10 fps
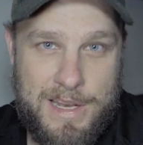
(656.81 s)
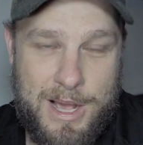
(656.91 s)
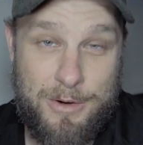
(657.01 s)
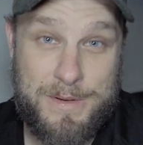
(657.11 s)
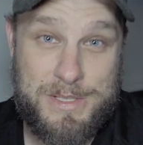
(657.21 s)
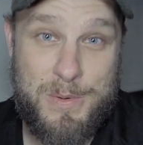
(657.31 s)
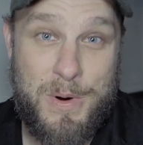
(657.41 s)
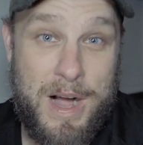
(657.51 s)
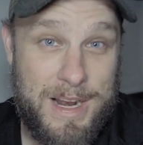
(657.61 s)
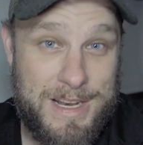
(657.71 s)
Now, if it's too
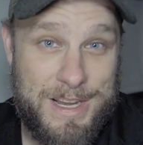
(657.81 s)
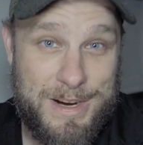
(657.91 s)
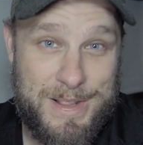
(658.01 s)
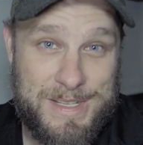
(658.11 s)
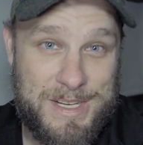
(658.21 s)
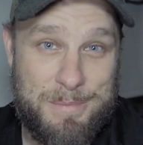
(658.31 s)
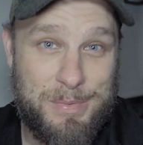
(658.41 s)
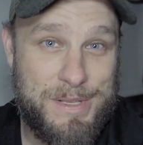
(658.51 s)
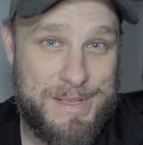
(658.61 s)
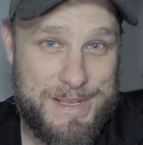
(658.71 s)
hot in here, that's a
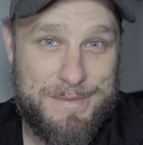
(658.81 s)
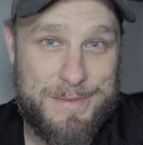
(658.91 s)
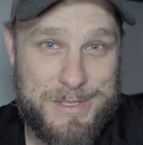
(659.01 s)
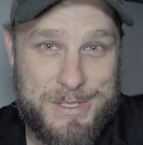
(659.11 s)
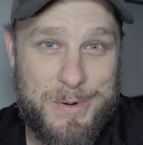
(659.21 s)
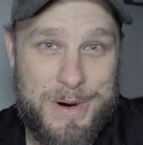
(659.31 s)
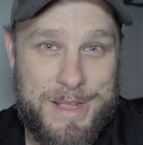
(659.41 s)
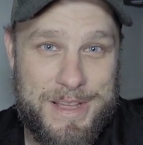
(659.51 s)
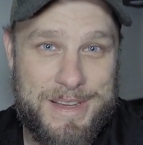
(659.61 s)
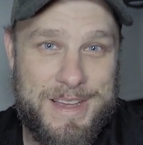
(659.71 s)
completely different story.
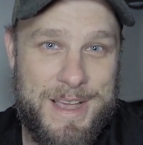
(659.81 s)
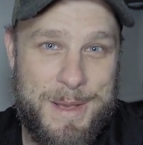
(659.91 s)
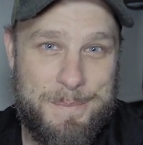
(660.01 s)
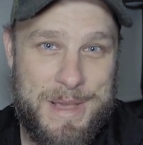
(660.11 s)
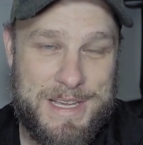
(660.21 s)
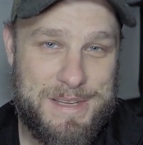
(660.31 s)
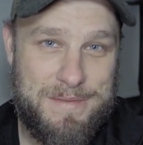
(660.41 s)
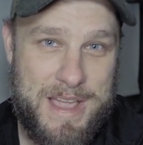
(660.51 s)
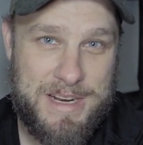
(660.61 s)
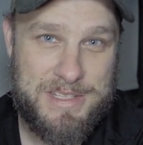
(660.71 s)
The biggest
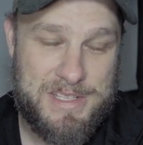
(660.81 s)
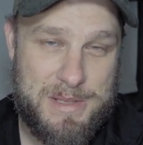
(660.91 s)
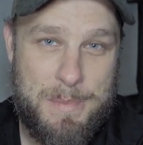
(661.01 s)
advantage is the